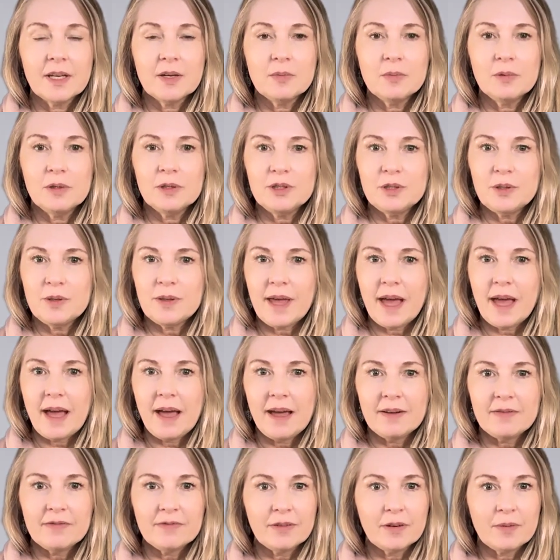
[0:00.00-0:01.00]
We'll do
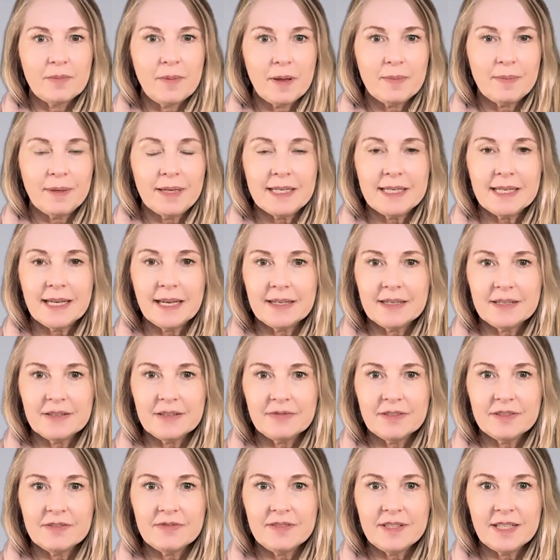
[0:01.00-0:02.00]
that for maybe 10 to
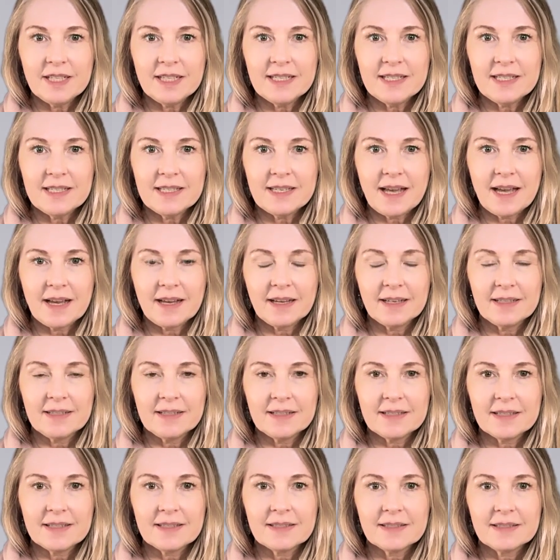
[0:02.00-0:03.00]
15
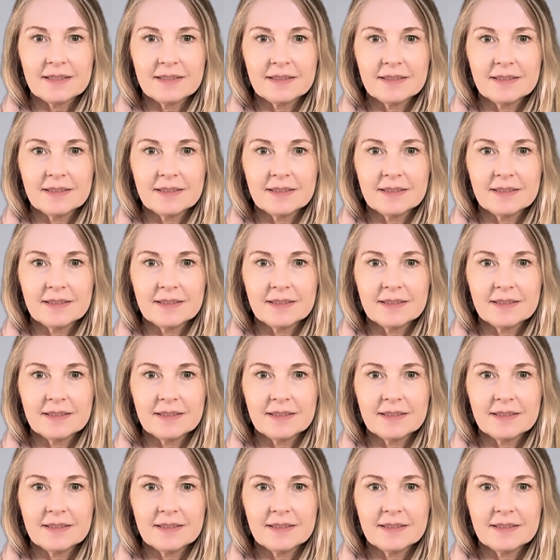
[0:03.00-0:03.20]
seconds.